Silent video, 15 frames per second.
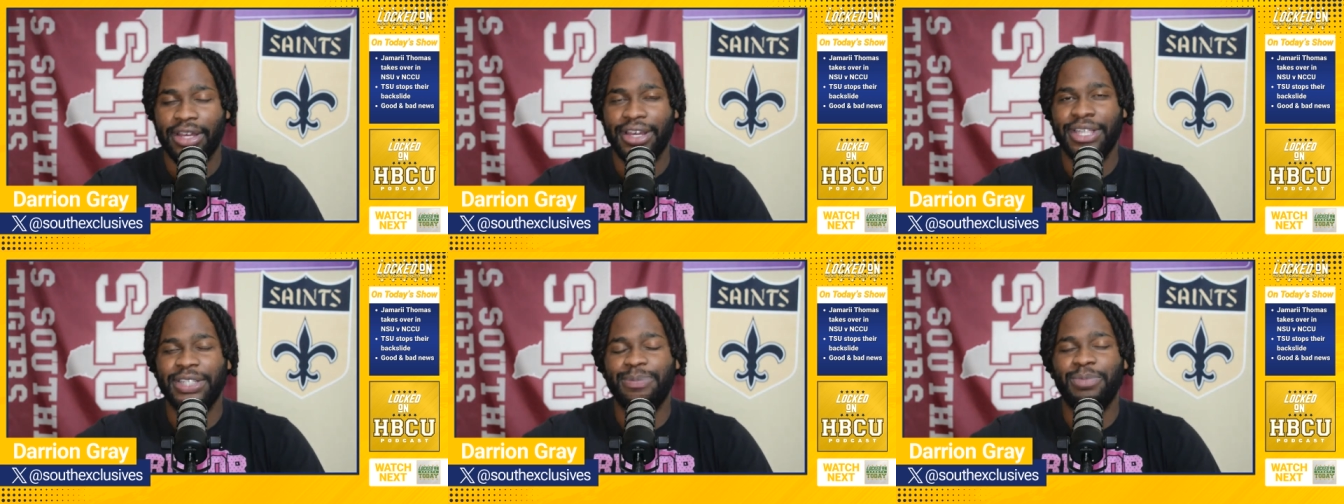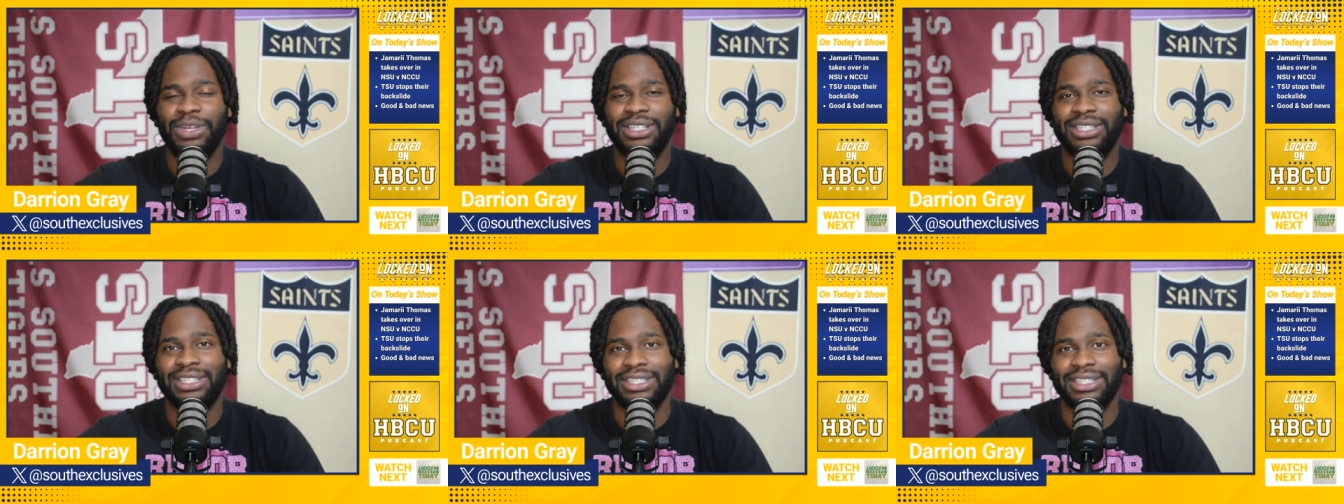It's been
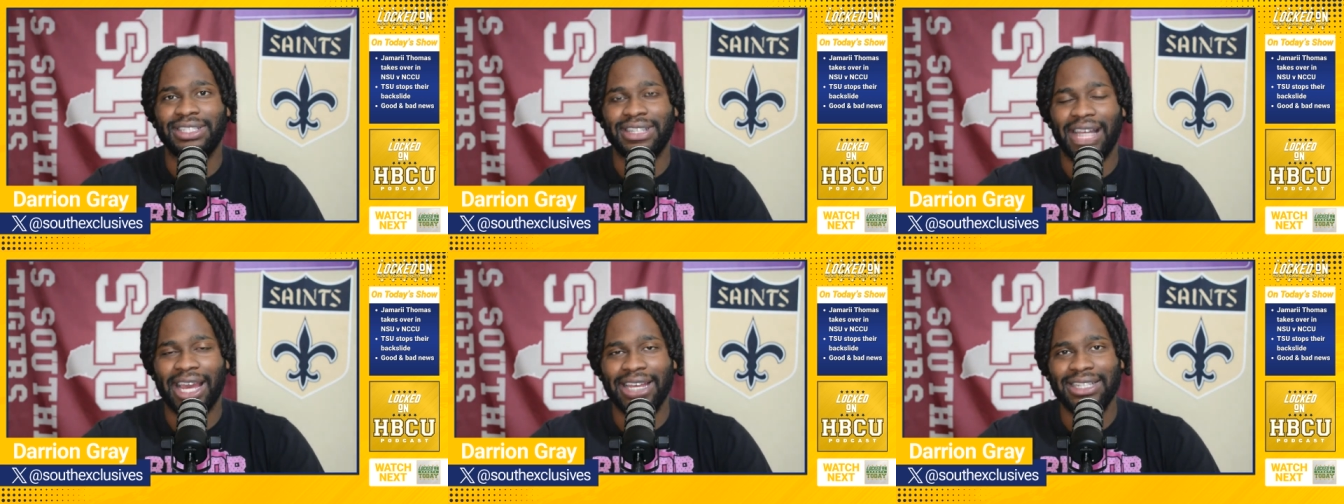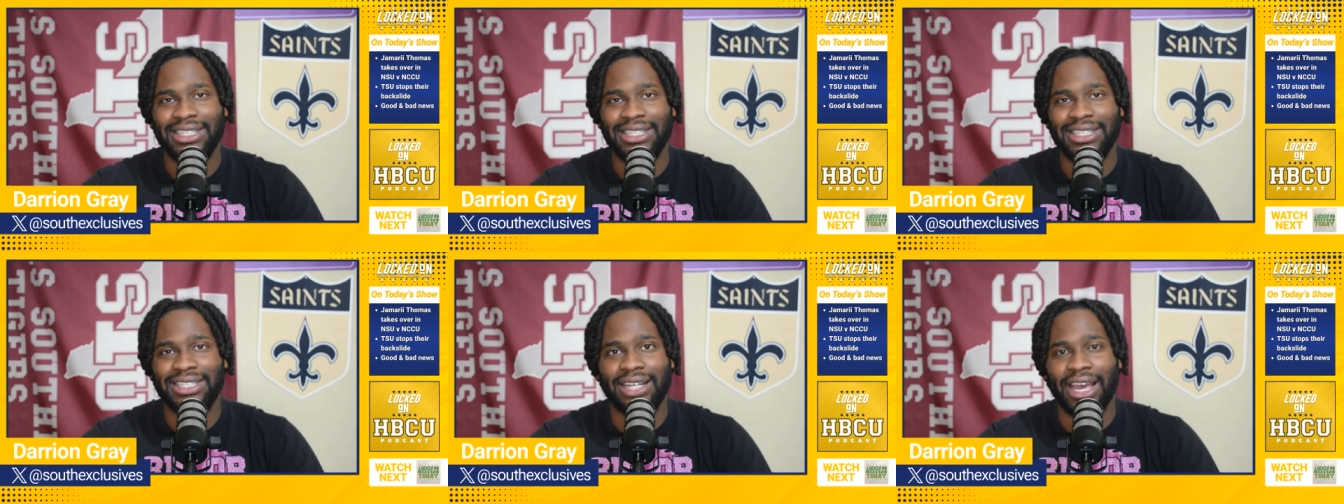since
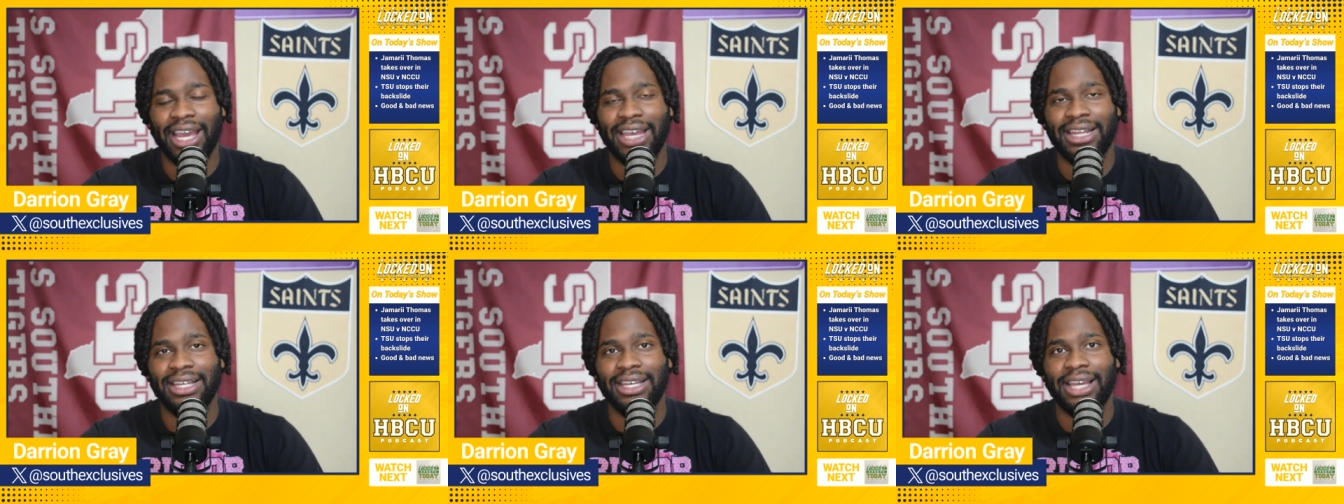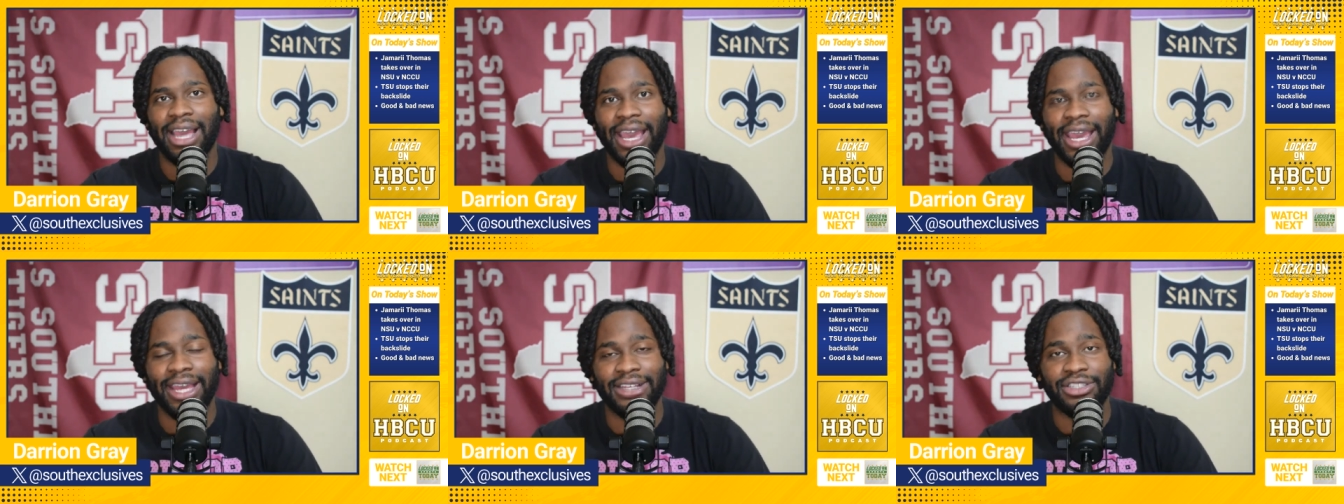
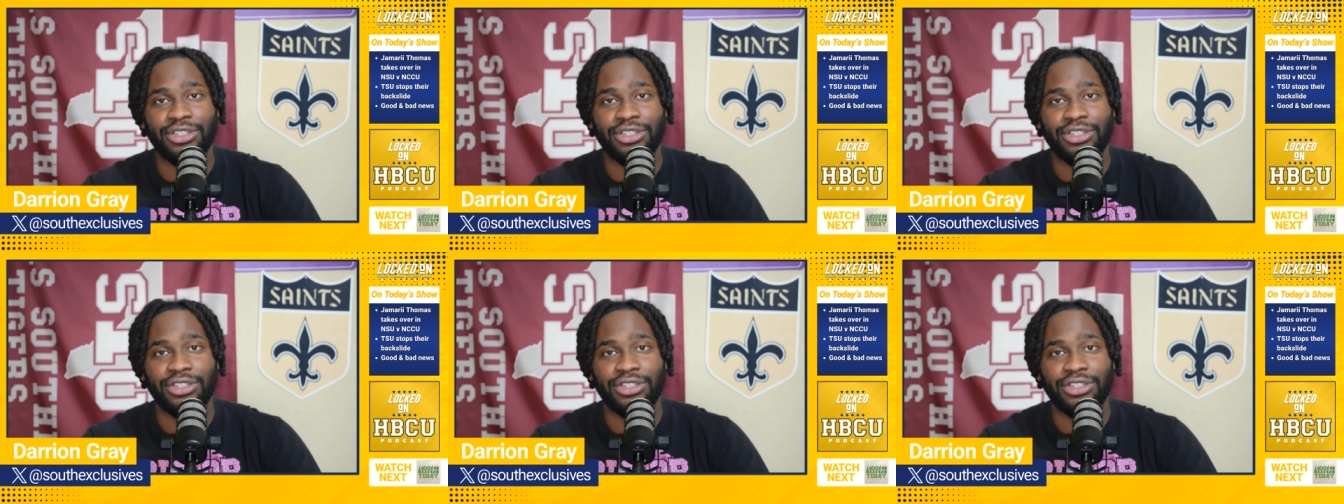1988.